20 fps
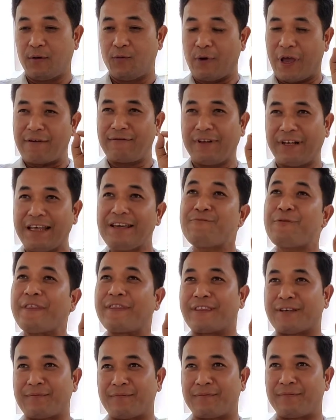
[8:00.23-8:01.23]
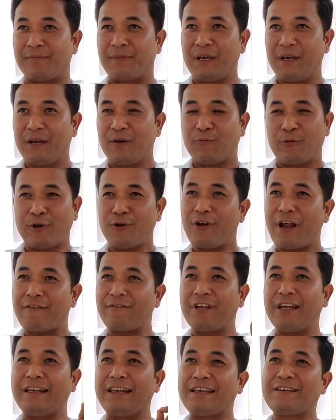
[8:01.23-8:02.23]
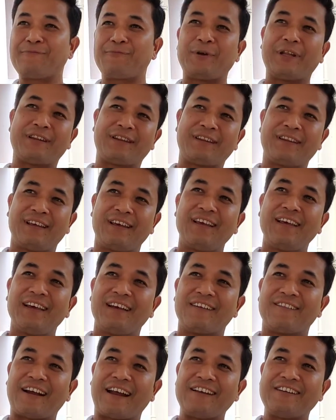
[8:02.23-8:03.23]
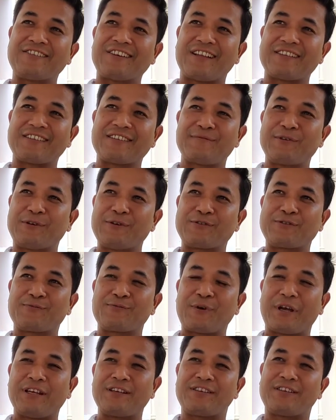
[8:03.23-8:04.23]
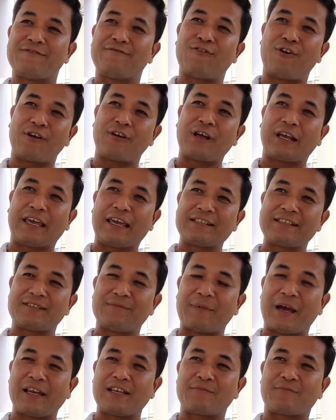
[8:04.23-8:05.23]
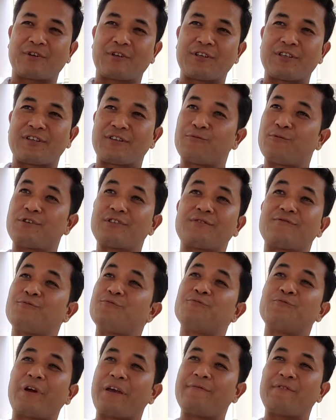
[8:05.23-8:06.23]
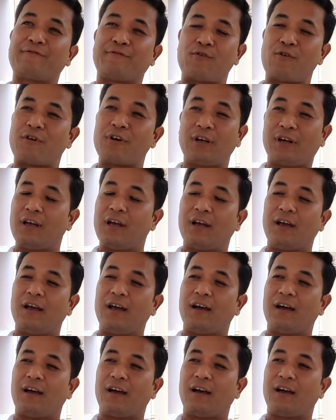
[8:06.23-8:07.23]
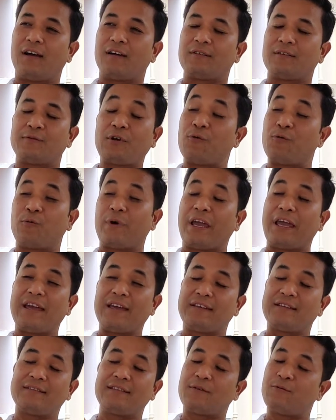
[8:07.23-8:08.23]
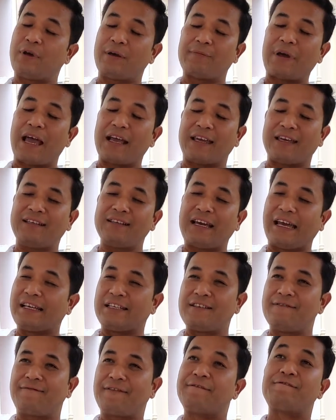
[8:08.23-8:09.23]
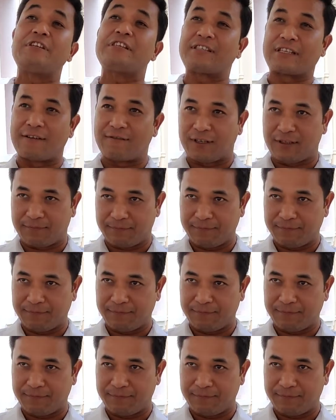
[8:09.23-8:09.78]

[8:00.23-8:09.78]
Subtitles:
we have a link with them. We don't have any link with Rani Jhansi, because when she fought against the mighty British, it was way before, way back in 1857.